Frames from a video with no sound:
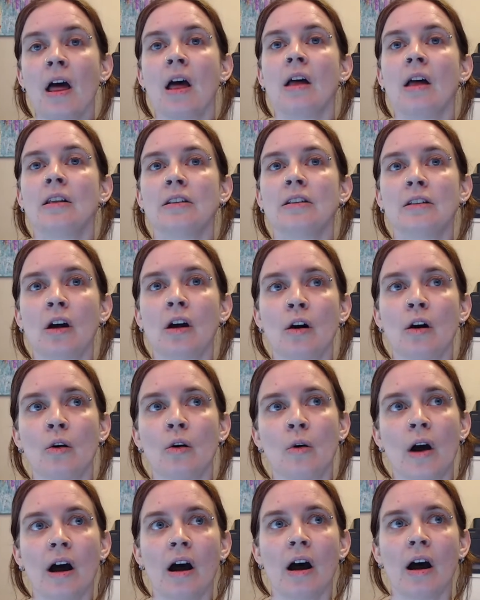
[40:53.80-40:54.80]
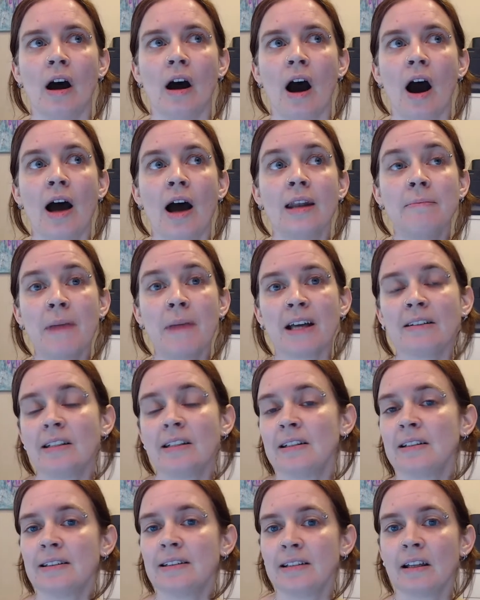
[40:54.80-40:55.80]
so
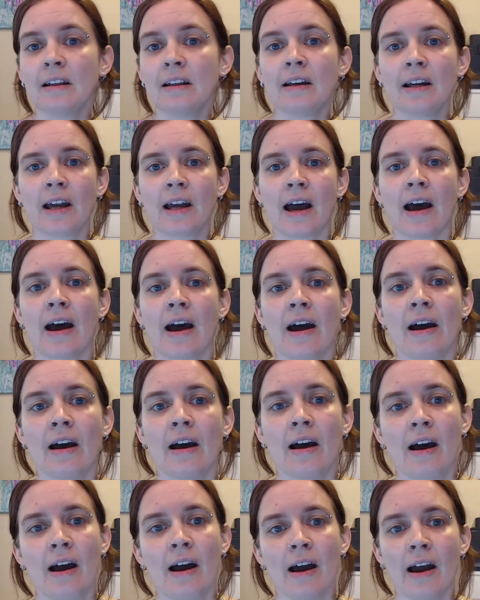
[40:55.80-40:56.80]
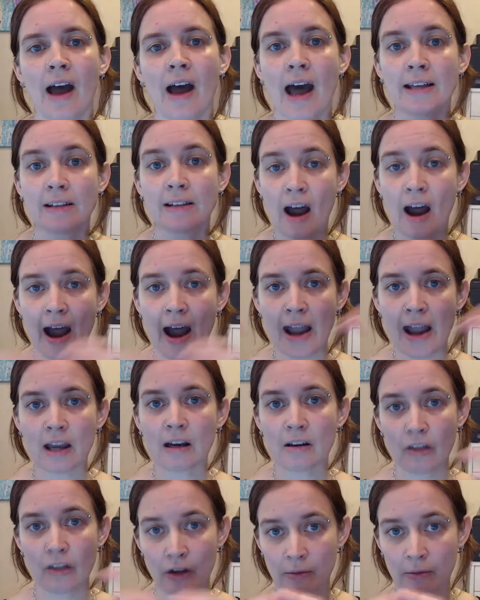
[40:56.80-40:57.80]
unmelted silica has a
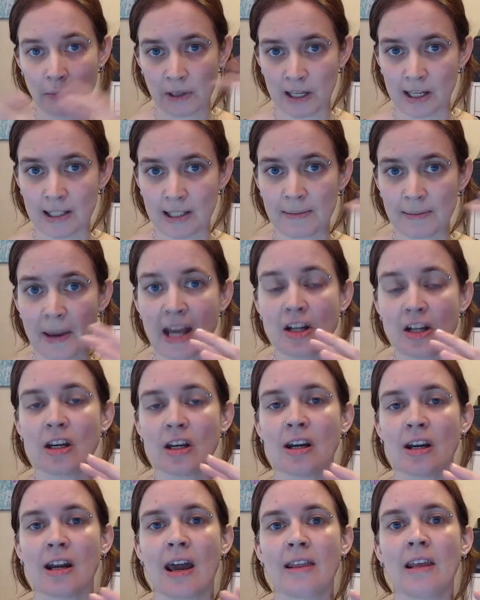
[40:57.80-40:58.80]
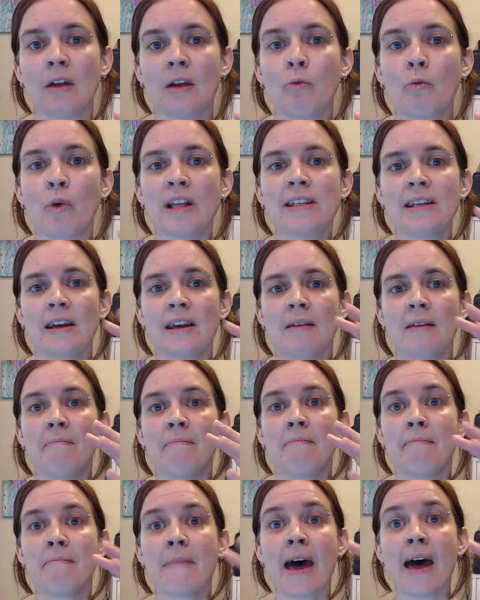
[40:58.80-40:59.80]
higher thermal expansion, and then once it
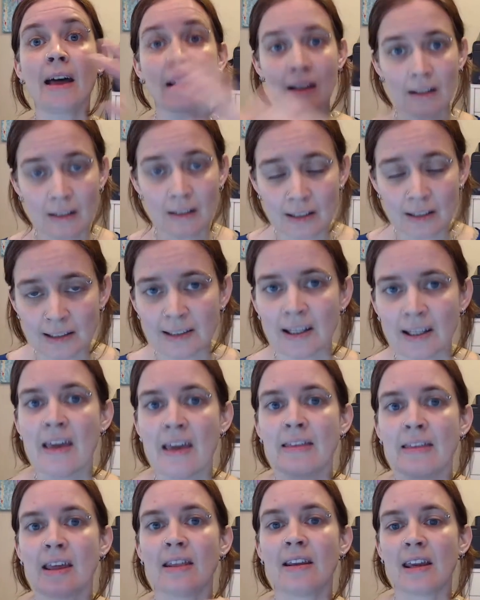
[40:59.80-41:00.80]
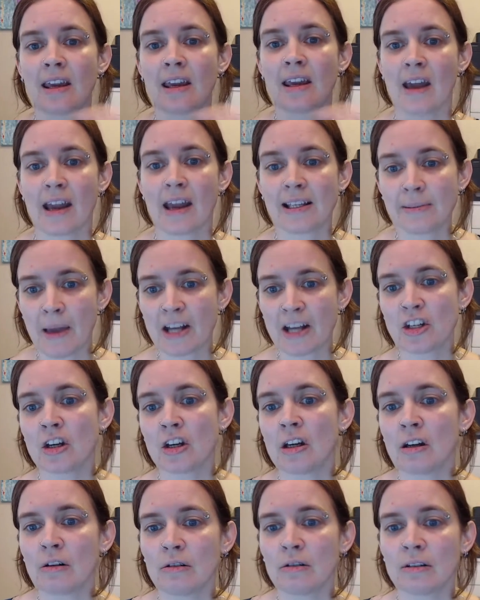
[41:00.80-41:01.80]
melts, then the
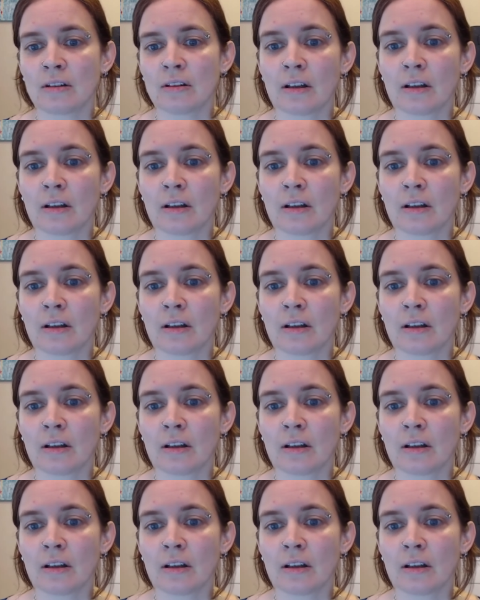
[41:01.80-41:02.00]
expansion goes